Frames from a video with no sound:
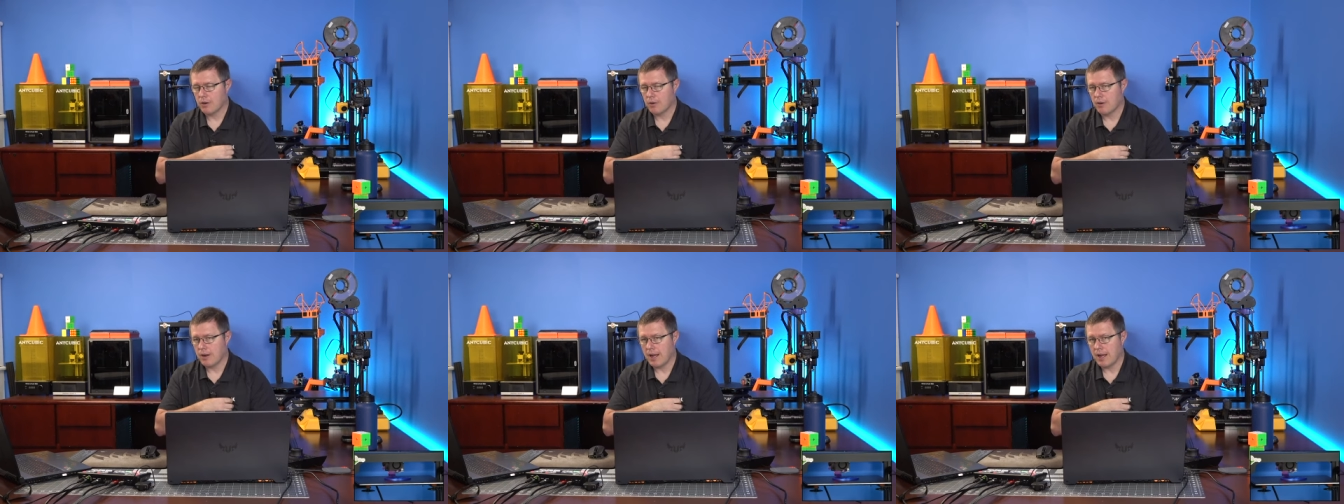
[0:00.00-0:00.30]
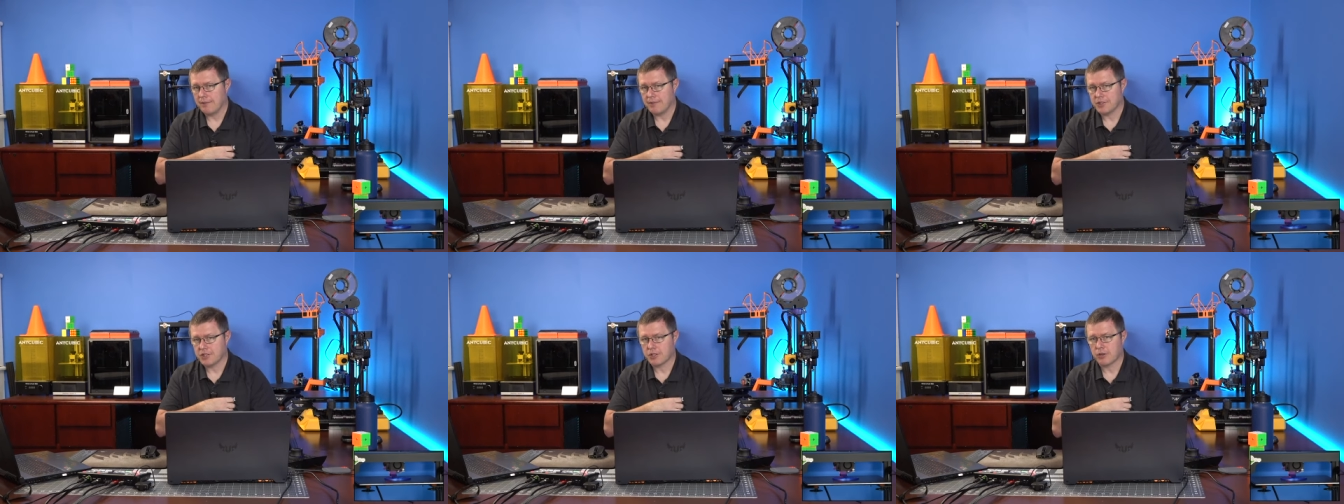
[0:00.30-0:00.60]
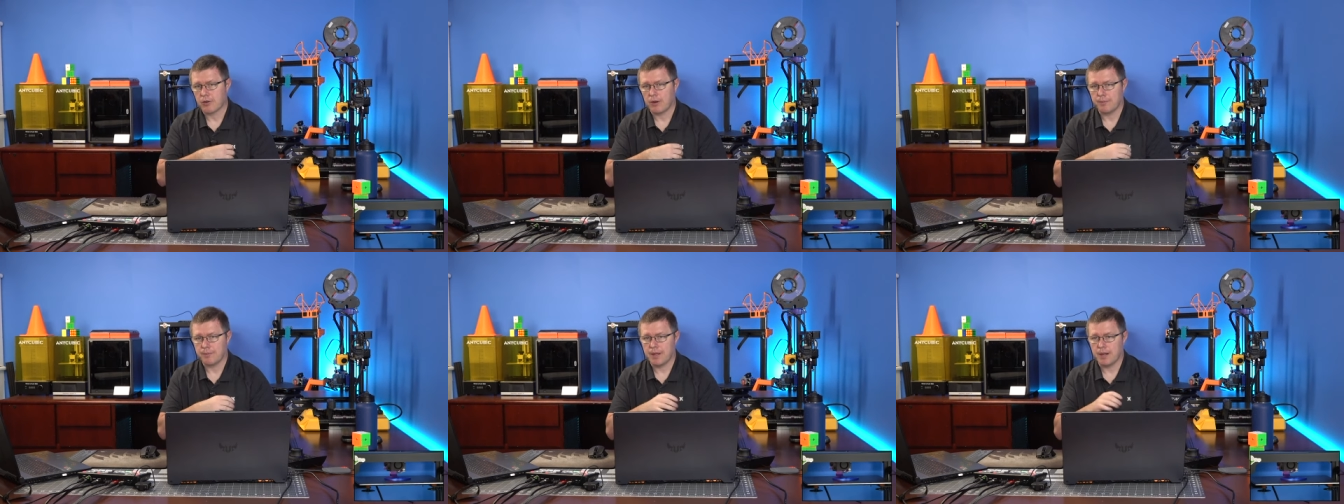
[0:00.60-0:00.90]
have a
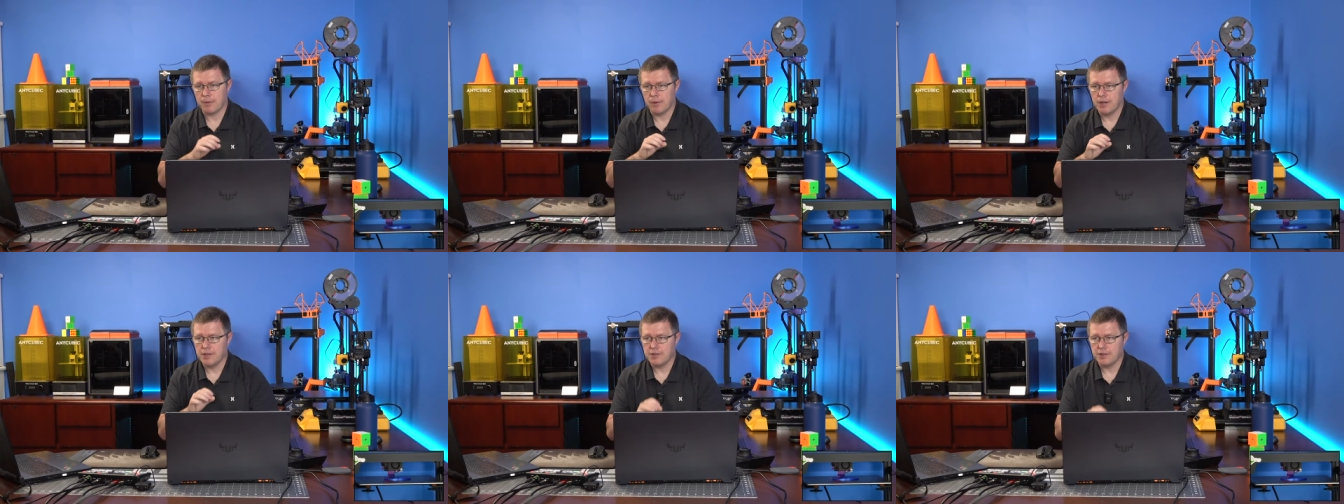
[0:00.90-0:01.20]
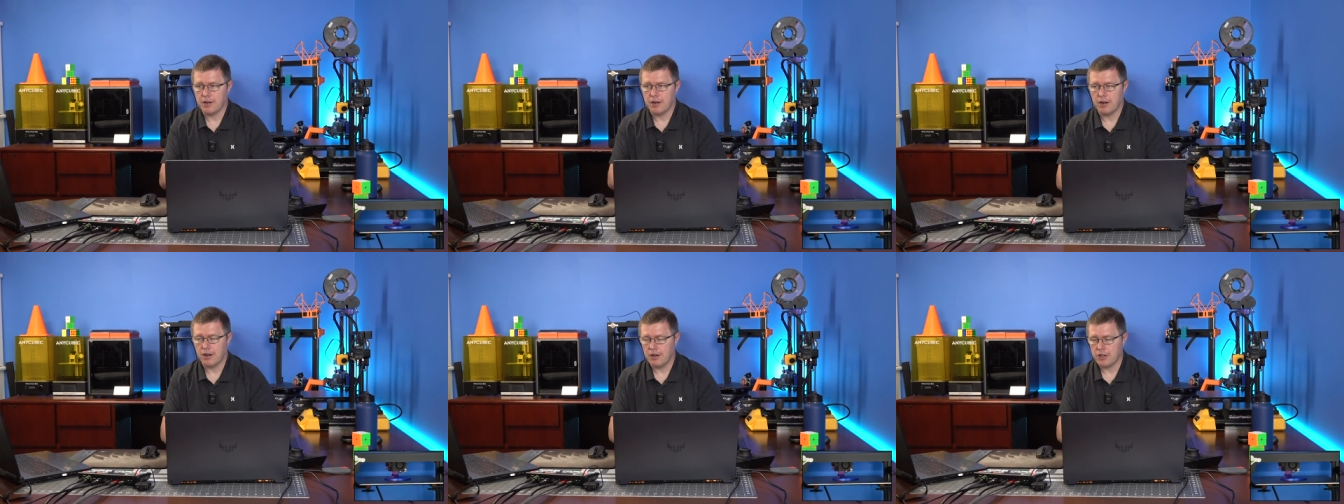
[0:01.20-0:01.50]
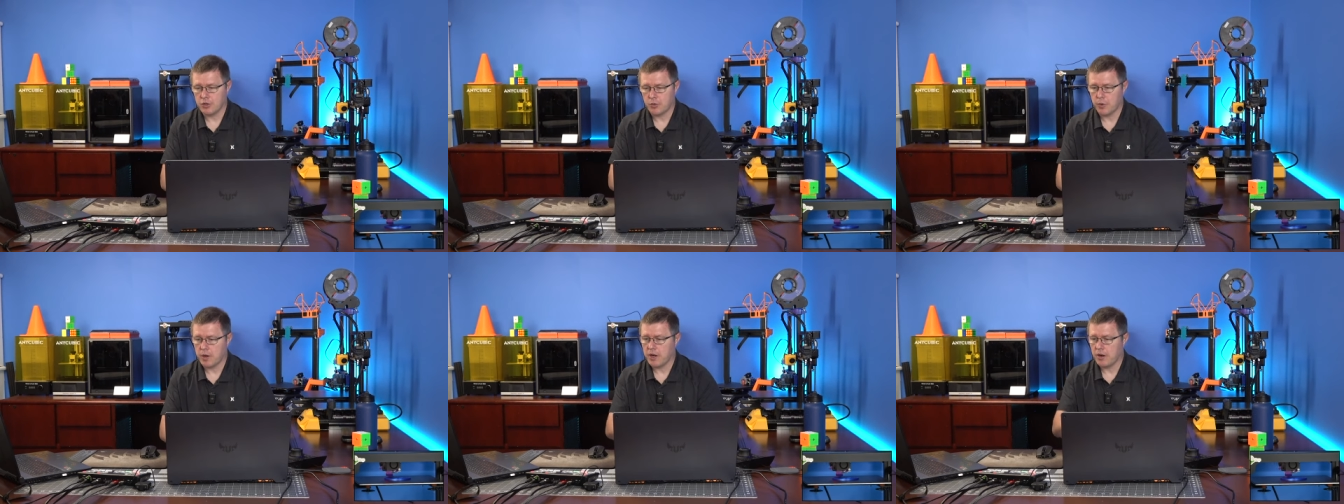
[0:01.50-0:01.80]
script that runs on an
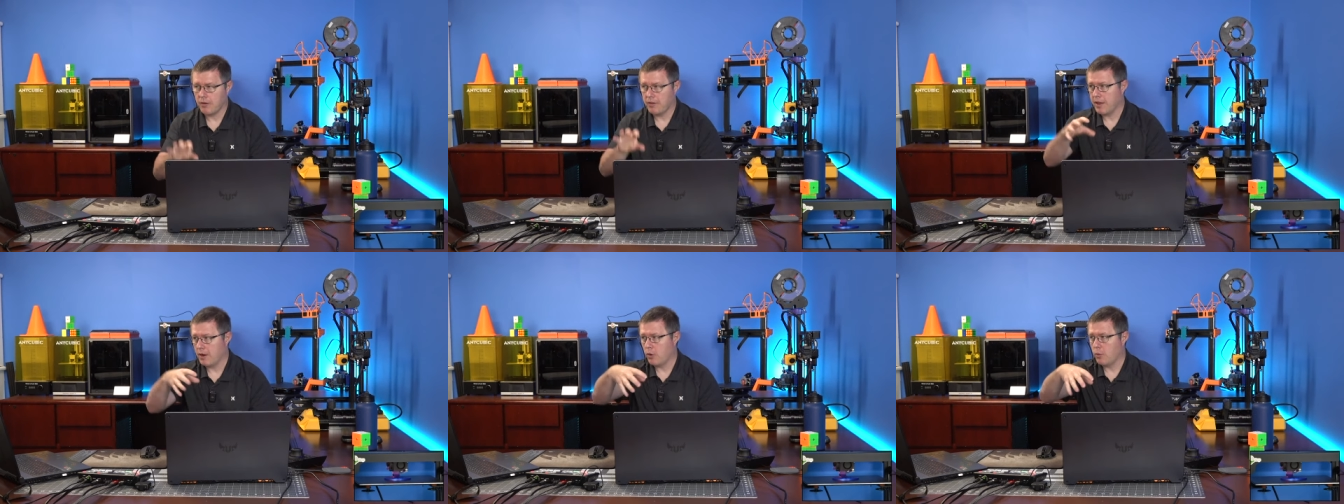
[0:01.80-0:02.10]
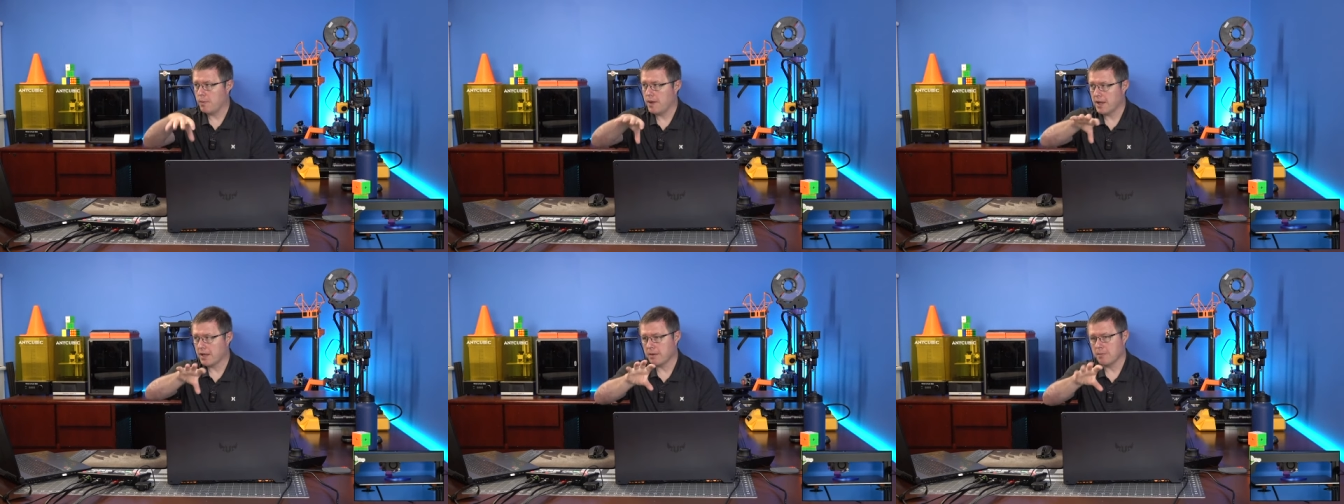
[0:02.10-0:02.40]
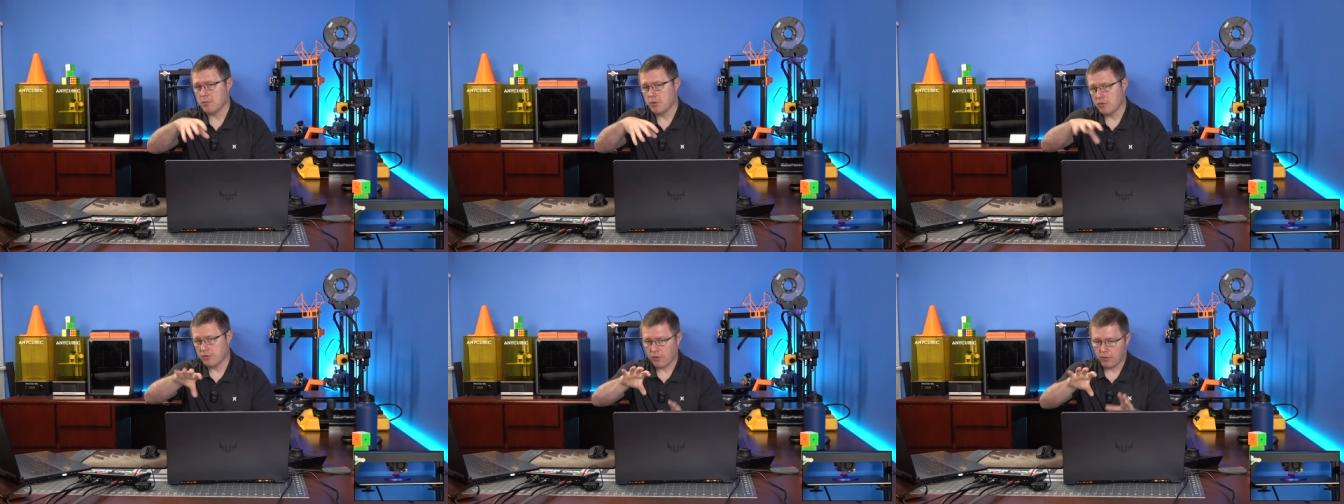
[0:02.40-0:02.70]
Arduino that will make it
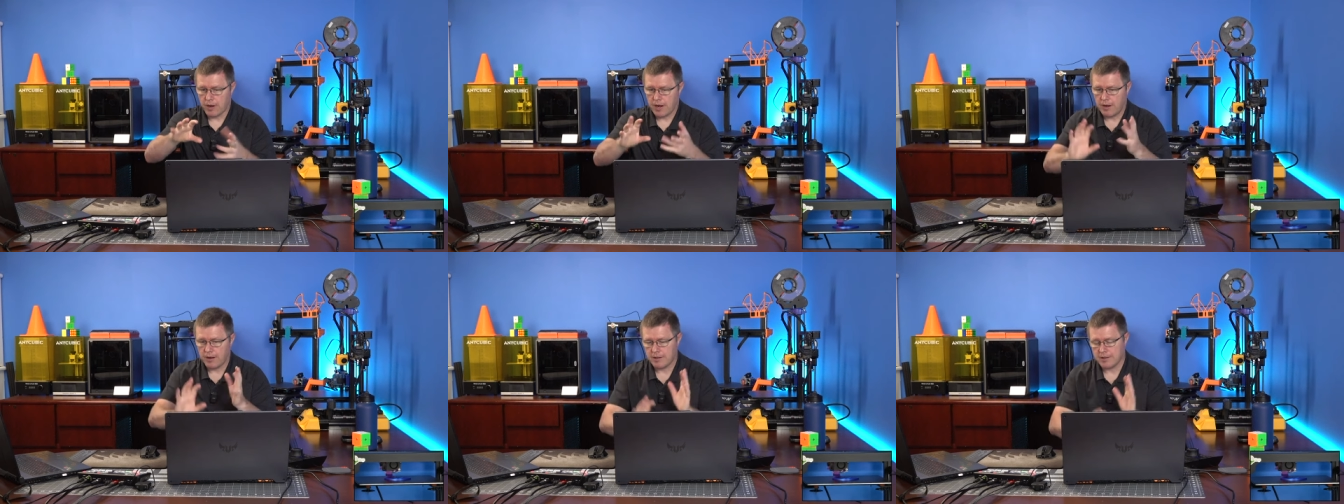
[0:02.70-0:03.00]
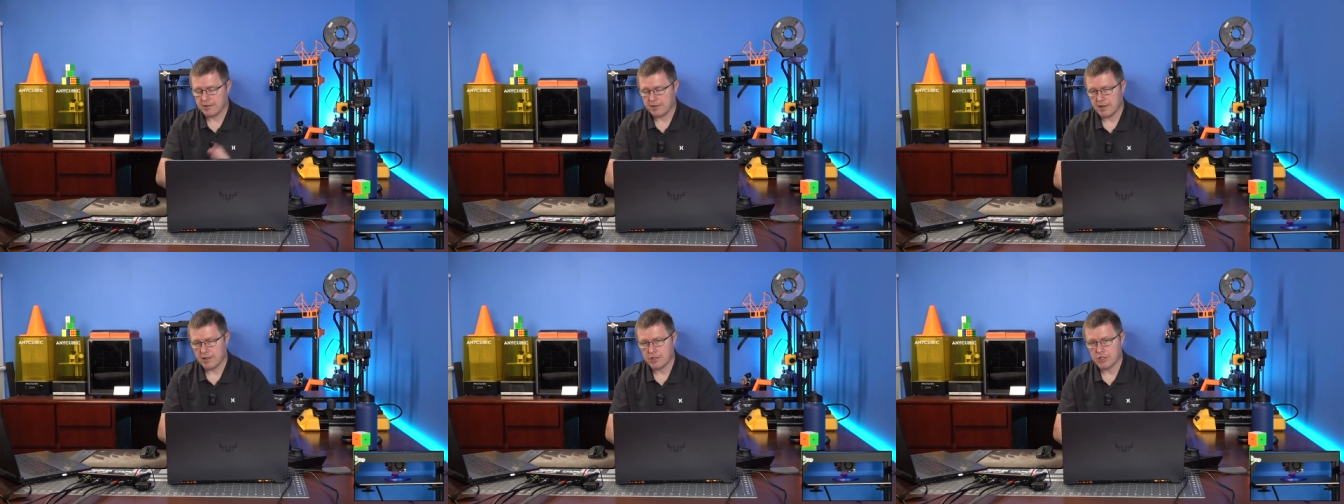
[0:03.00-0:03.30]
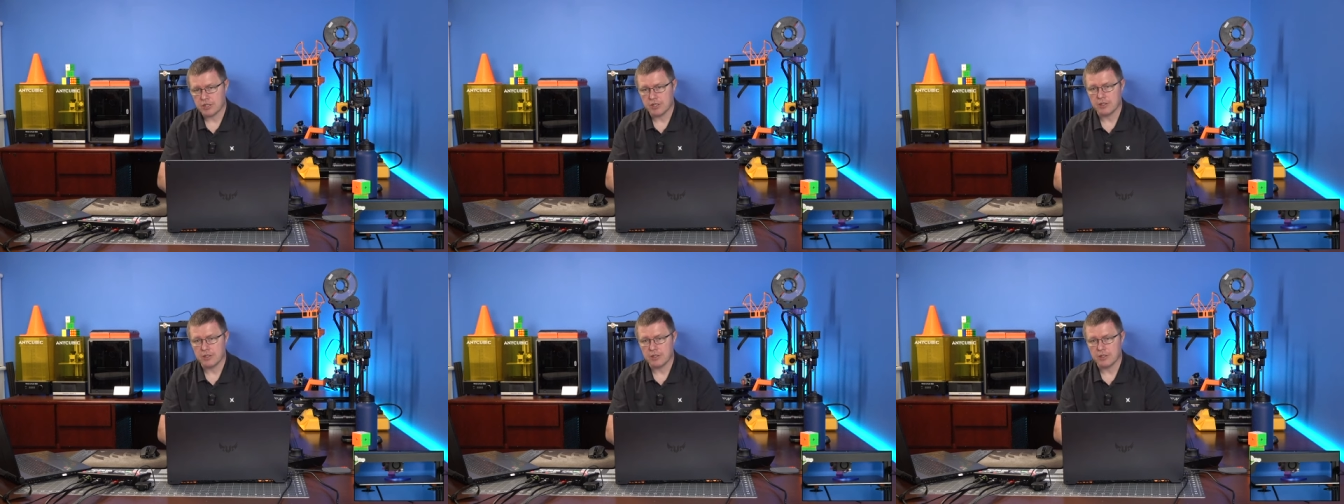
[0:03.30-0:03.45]
move around and such.